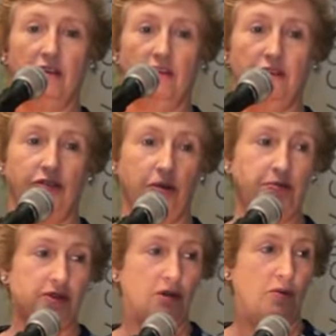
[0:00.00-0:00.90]

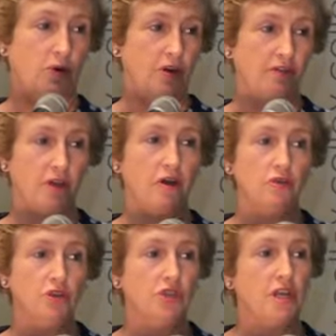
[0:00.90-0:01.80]
Thrips are one of
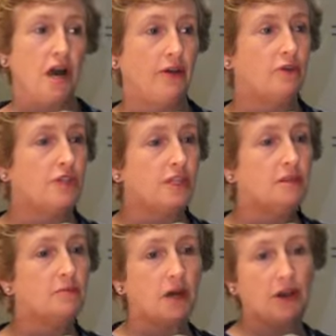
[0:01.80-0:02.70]
those now you see
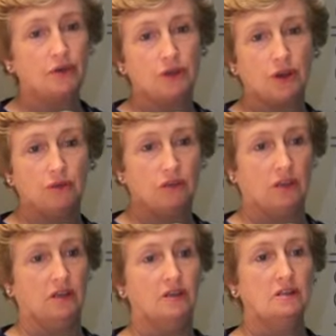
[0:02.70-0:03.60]
them, now you don't
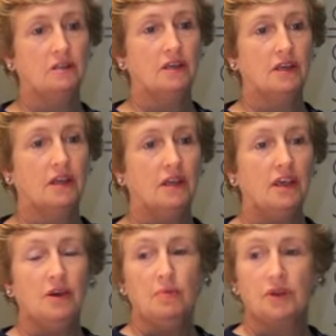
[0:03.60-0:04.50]
things,
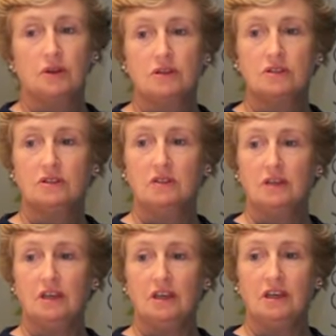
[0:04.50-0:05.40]
because
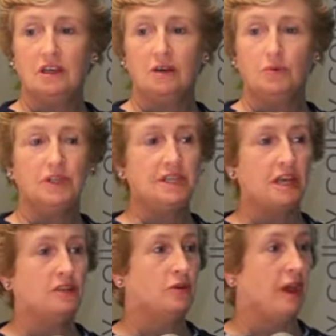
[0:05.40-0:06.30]
we
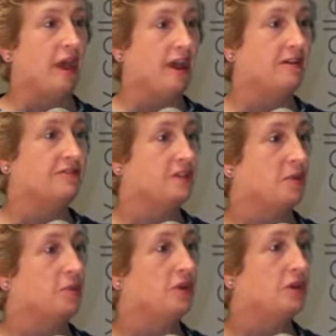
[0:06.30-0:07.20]
tend to have
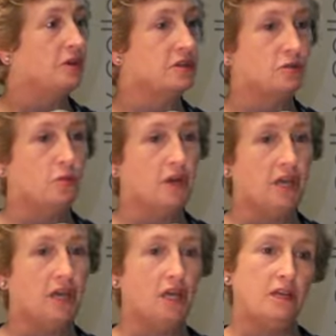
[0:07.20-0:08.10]
some years
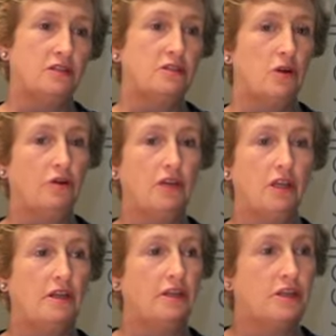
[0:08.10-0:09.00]
where it's not
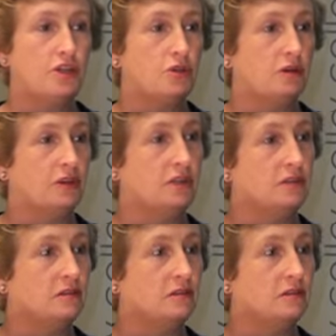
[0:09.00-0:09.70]
really an issue and it